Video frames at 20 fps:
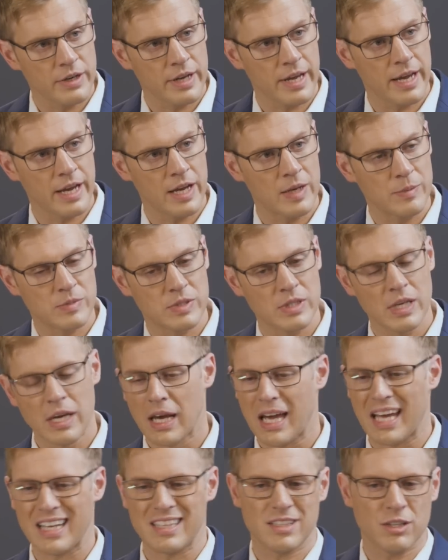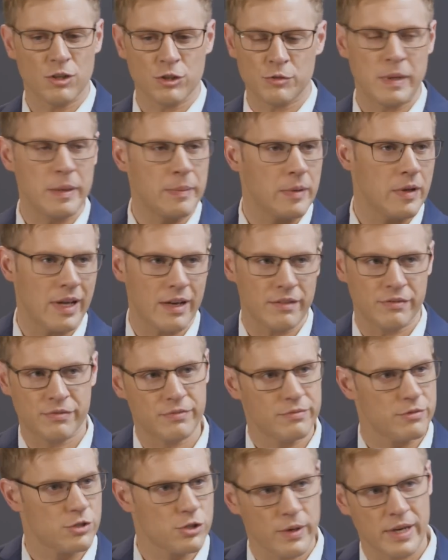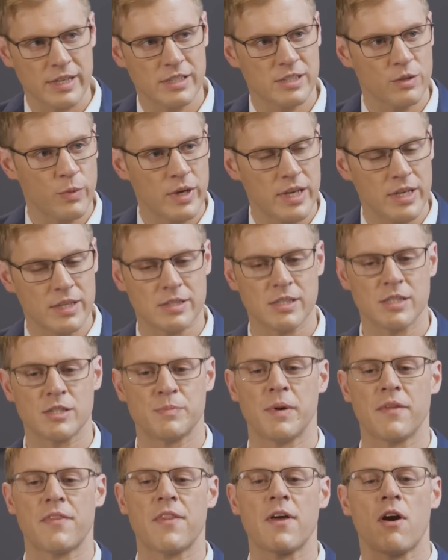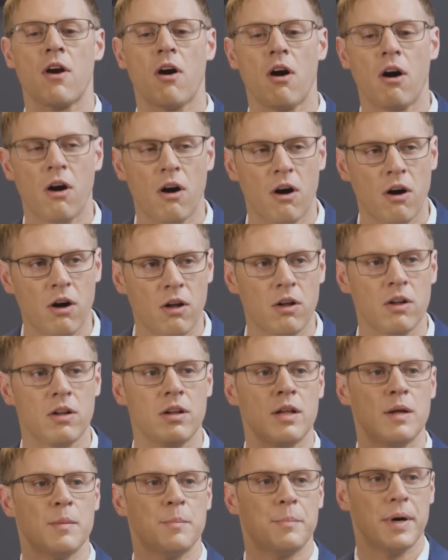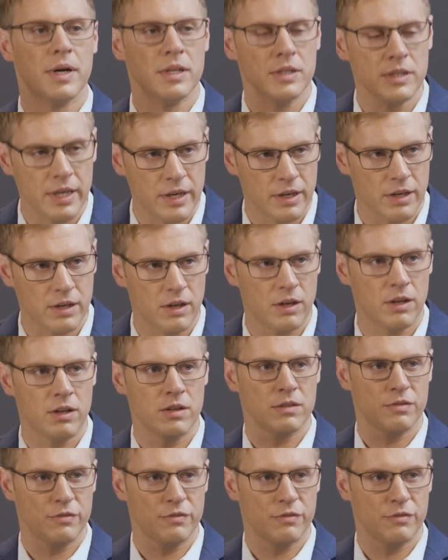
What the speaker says: names. And those people have strengths and weaknesses, but they're all political